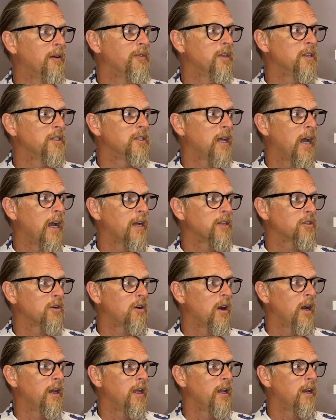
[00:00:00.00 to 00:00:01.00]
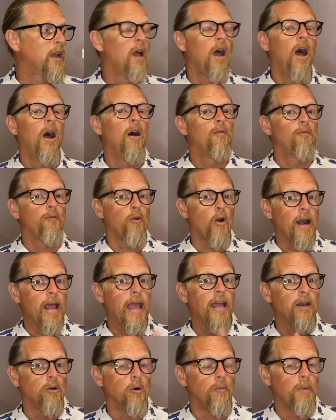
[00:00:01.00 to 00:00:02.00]
this tax credit for an
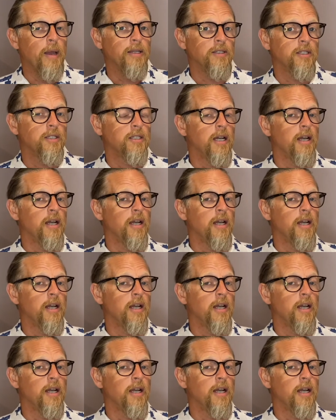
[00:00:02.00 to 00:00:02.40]
annual basis.